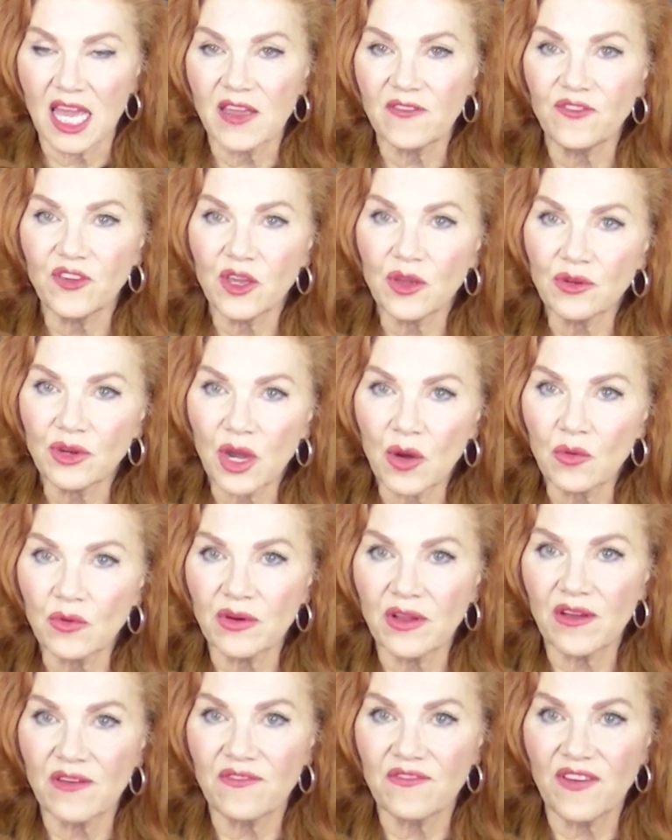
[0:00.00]
If you
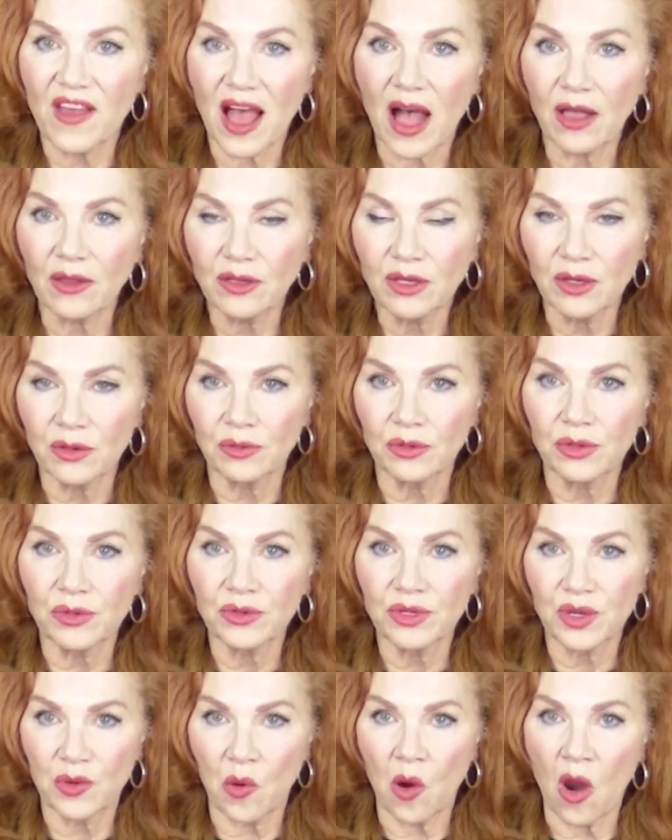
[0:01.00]
don't value
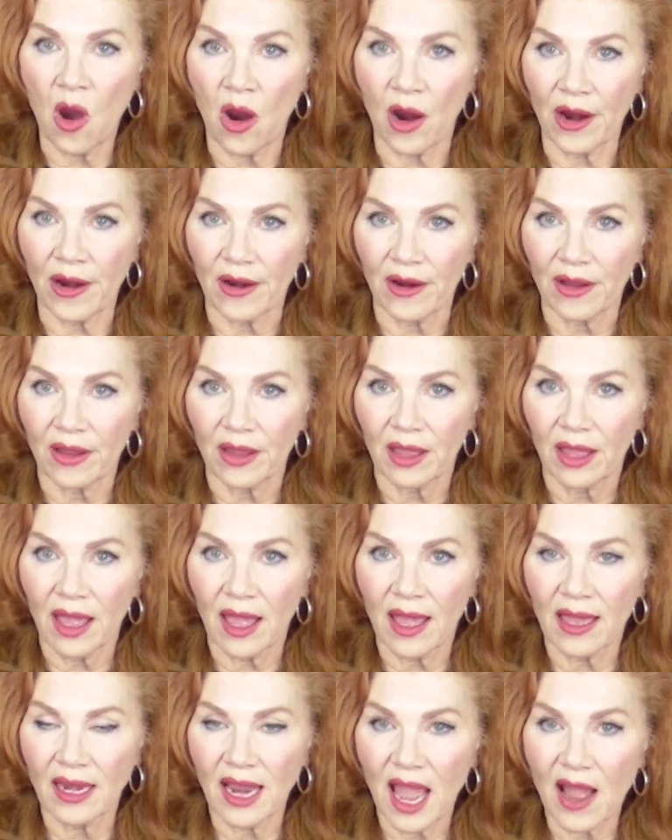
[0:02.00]
who you are
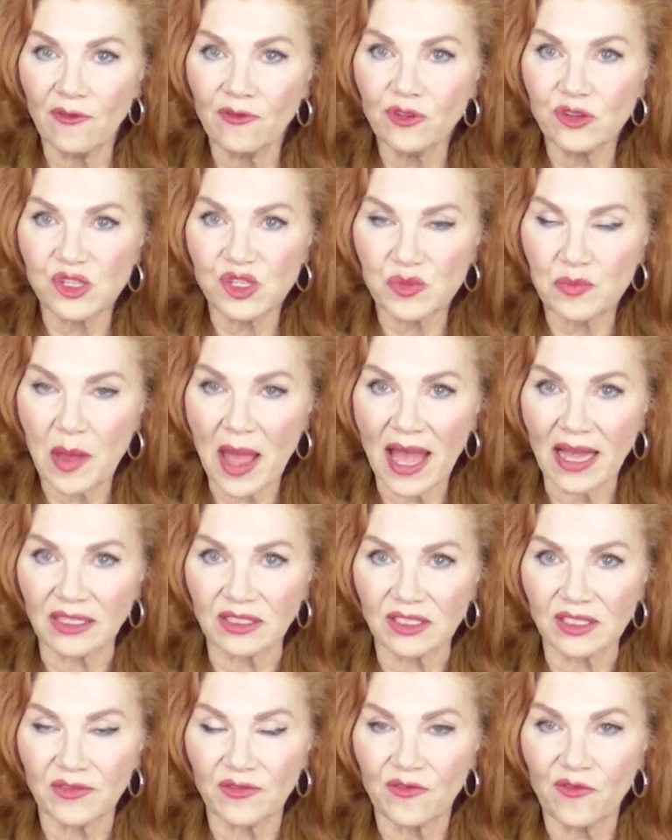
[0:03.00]
and have
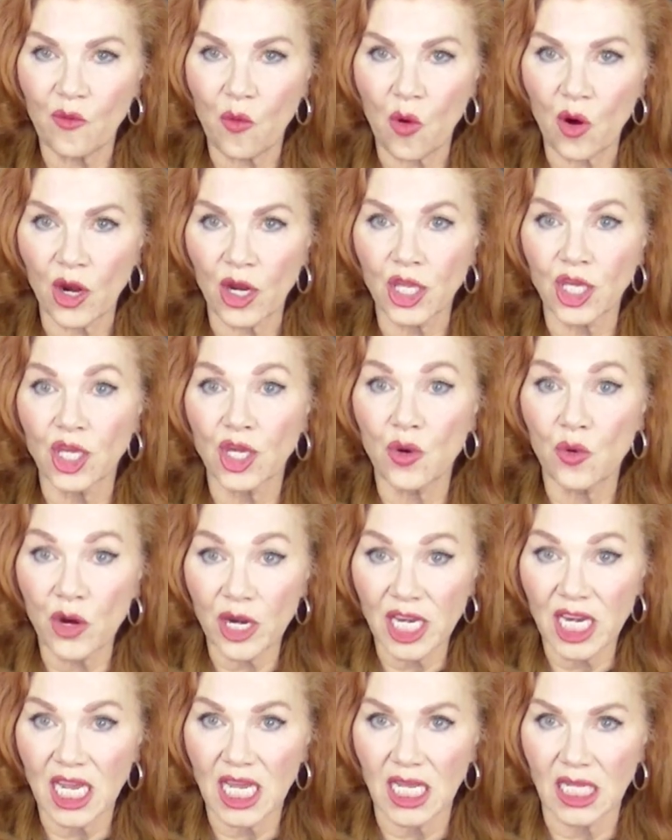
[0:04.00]
respect for
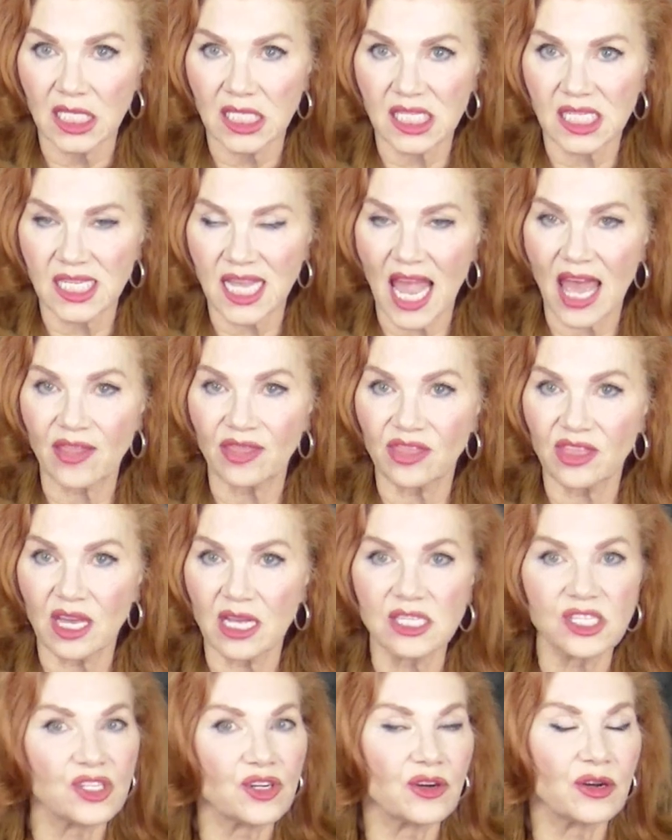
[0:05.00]
your needs and
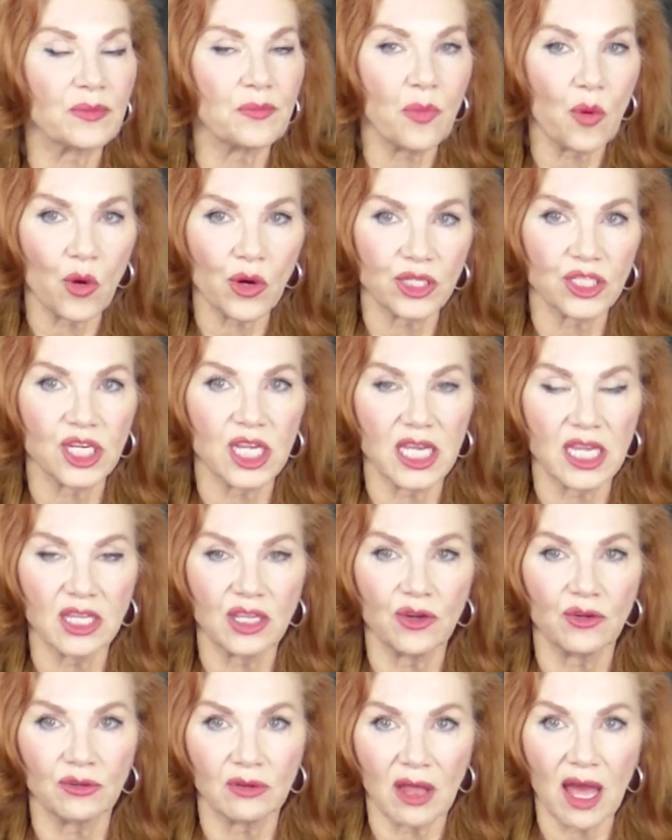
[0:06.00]
things that are important
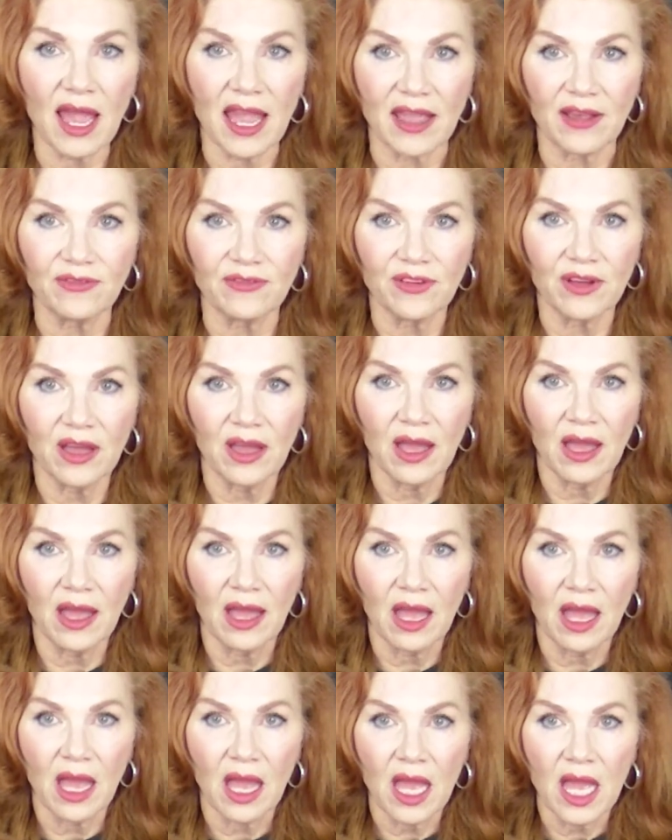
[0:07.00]
in your life,
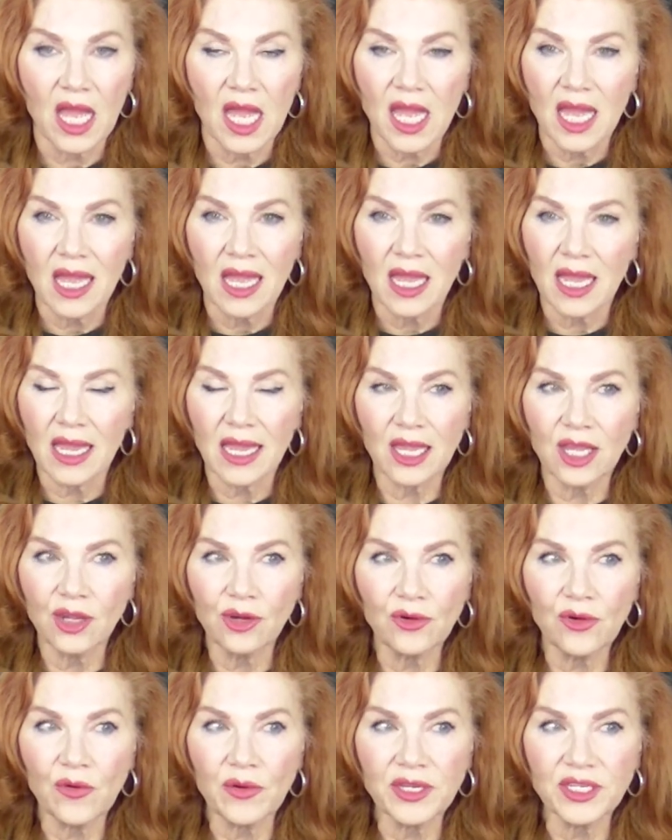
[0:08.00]

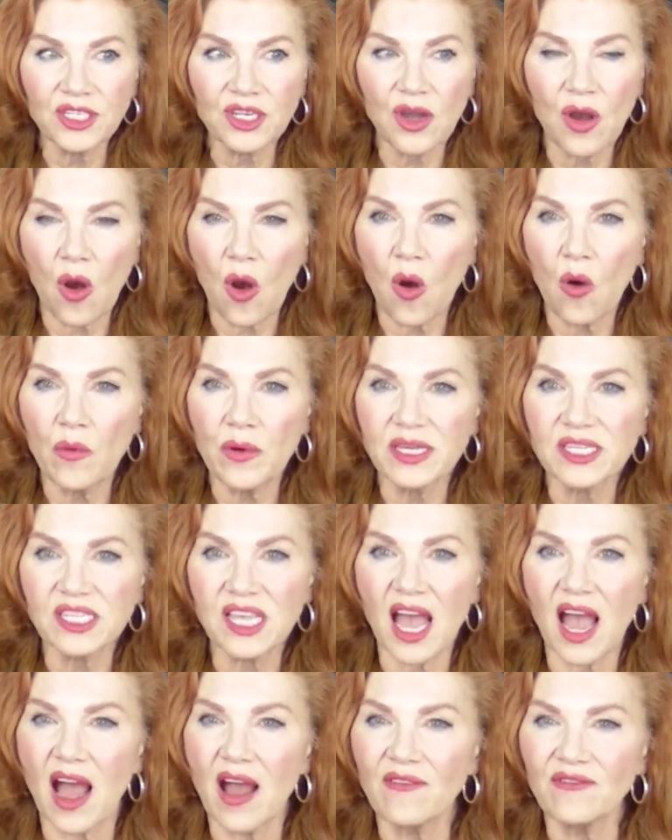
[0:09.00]
you're going to
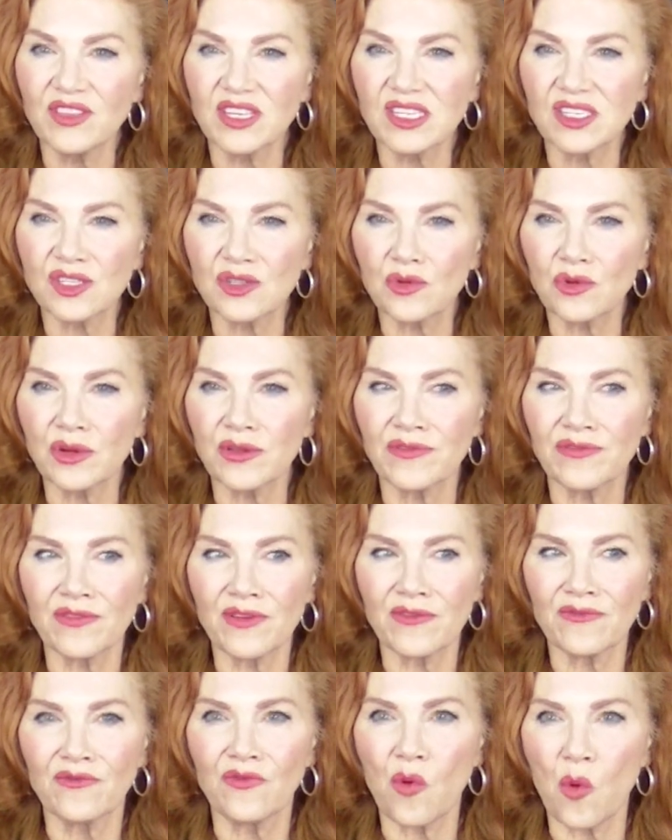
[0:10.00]
always have this sort of
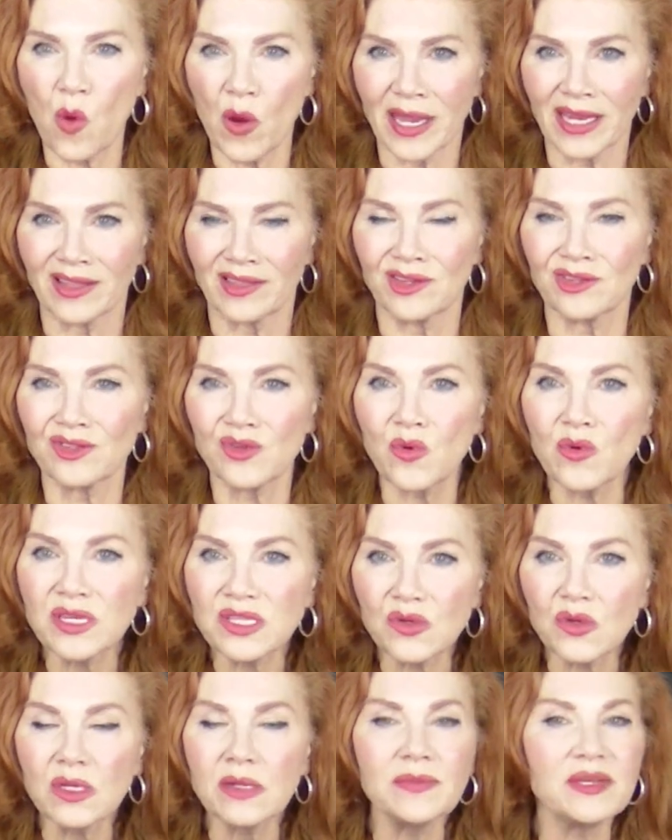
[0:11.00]
void. There's
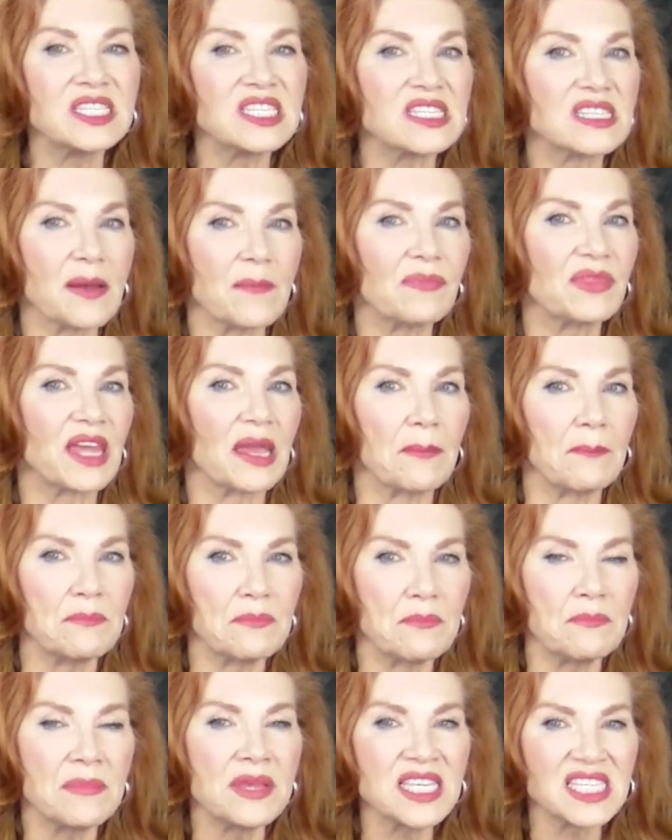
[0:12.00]
always going to be
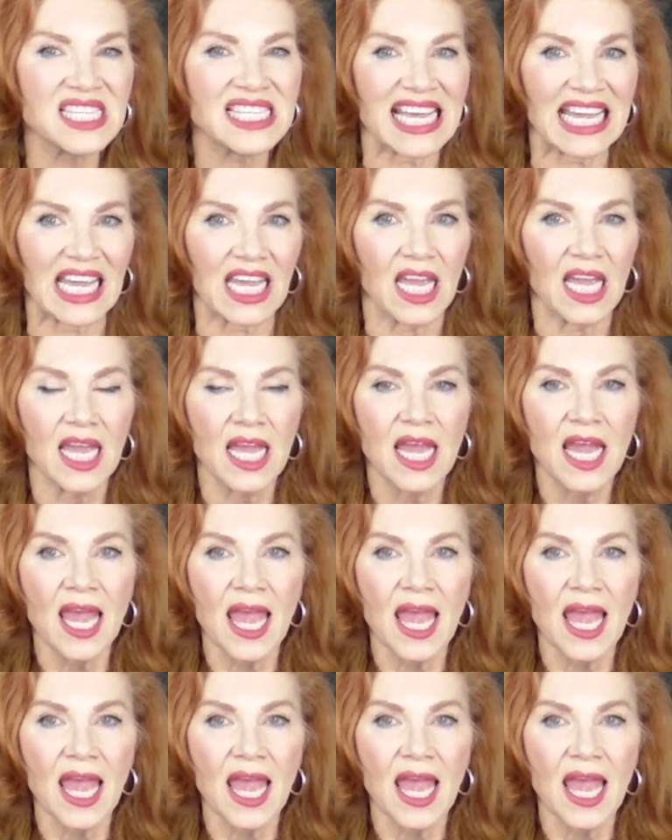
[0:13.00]
something missing.